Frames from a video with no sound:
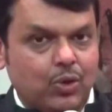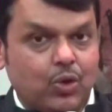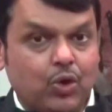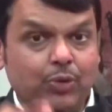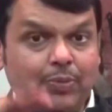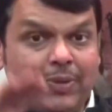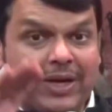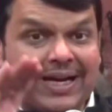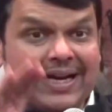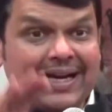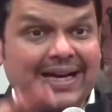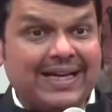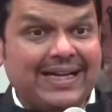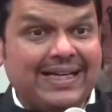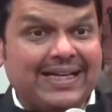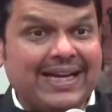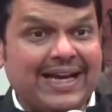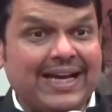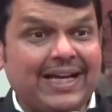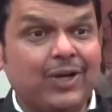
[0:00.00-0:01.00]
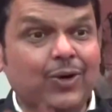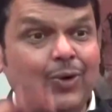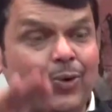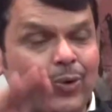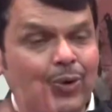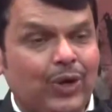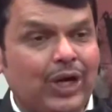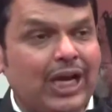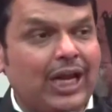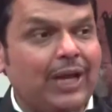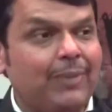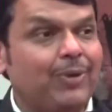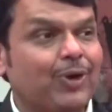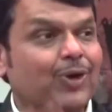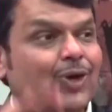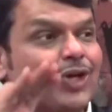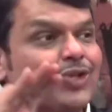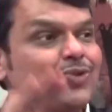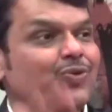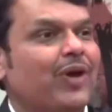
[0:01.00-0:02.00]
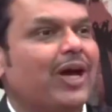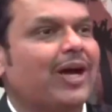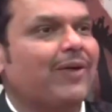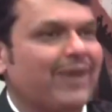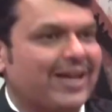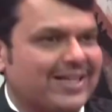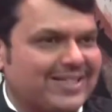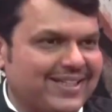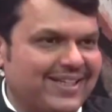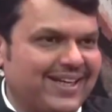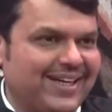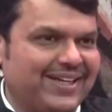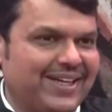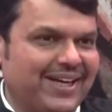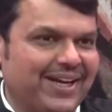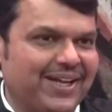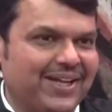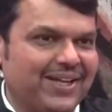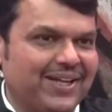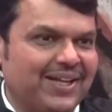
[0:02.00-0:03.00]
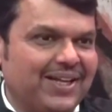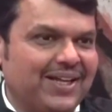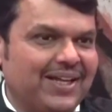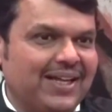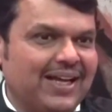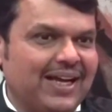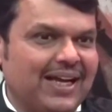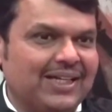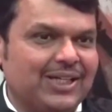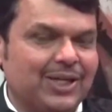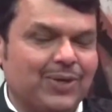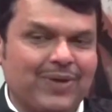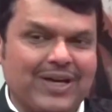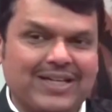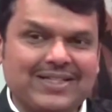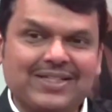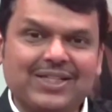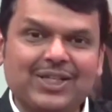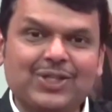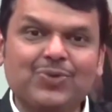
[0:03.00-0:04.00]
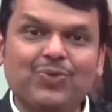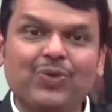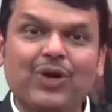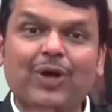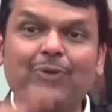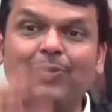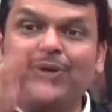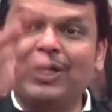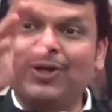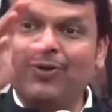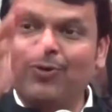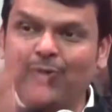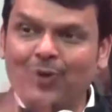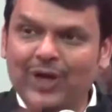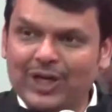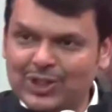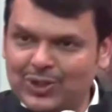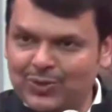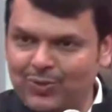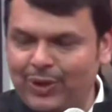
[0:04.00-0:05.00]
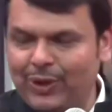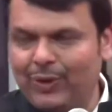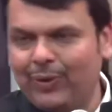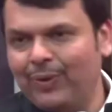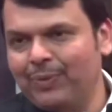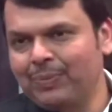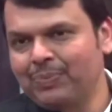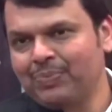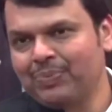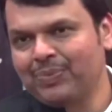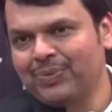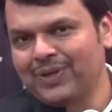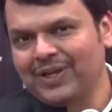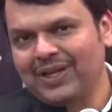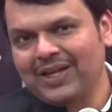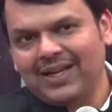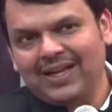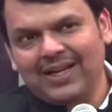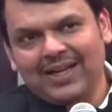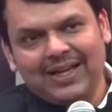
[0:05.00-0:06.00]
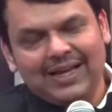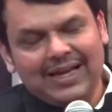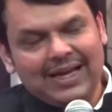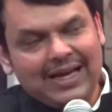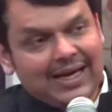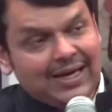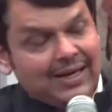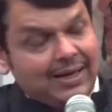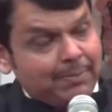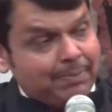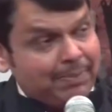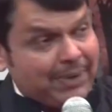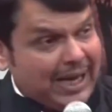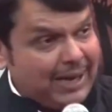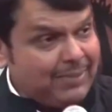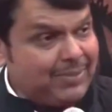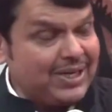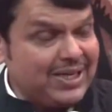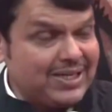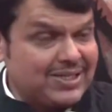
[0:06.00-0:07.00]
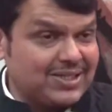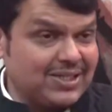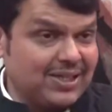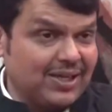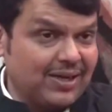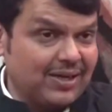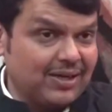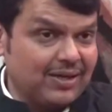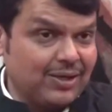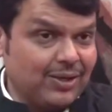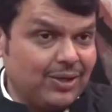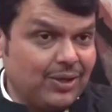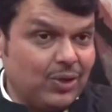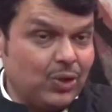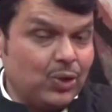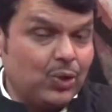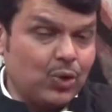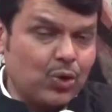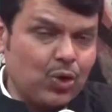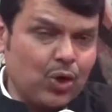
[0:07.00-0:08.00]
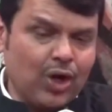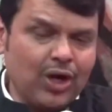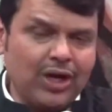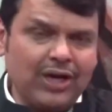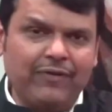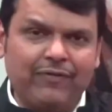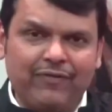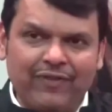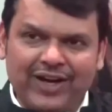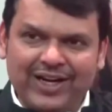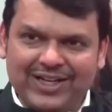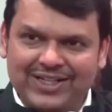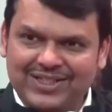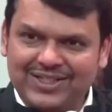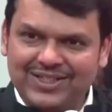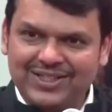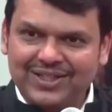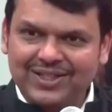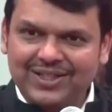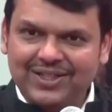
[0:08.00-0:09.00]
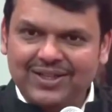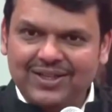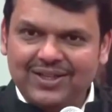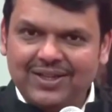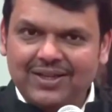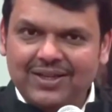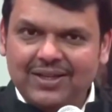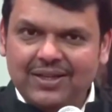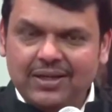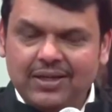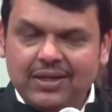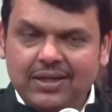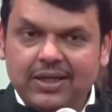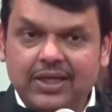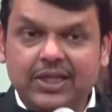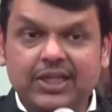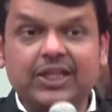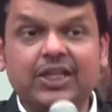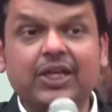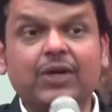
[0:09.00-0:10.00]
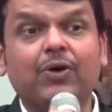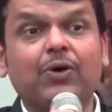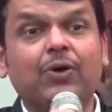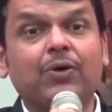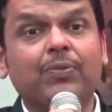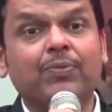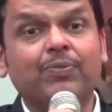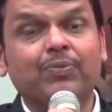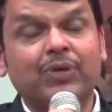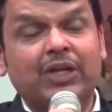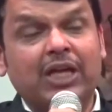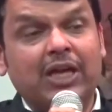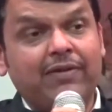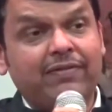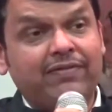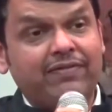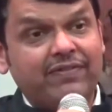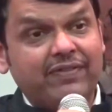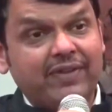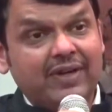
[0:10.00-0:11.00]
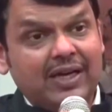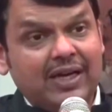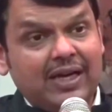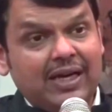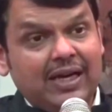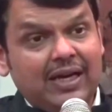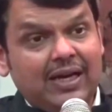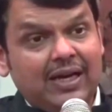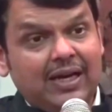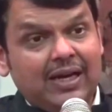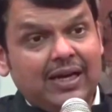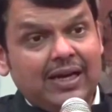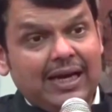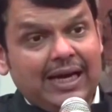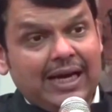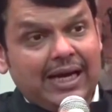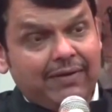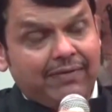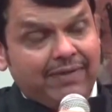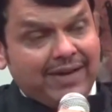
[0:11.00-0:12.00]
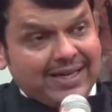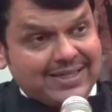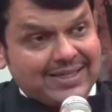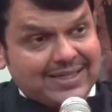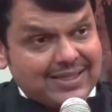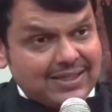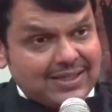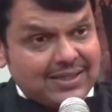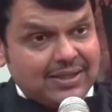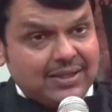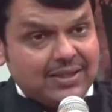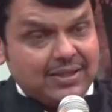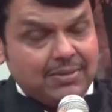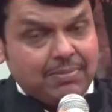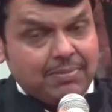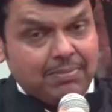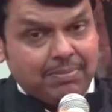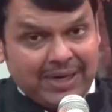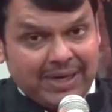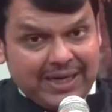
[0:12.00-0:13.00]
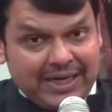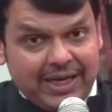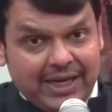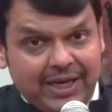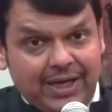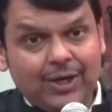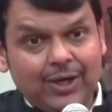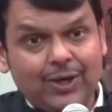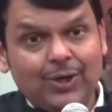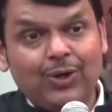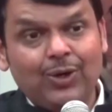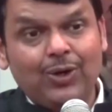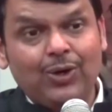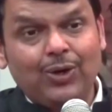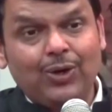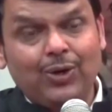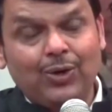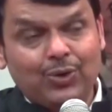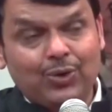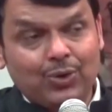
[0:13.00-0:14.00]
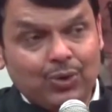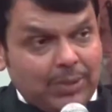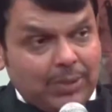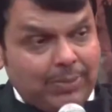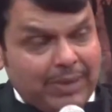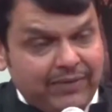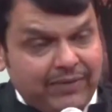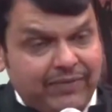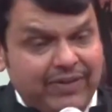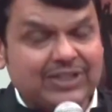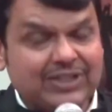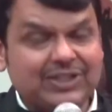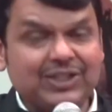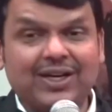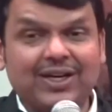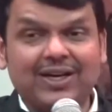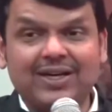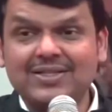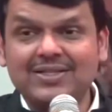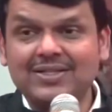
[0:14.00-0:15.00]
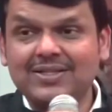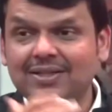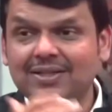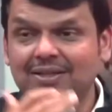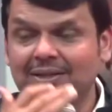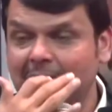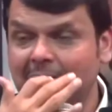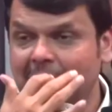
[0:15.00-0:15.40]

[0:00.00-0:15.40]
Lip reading: could be contained only because we are vaccinated. Otherwise, this would have been the worst wave. And our Prime Minister took all efforts. He gave advance money to the manufacturers.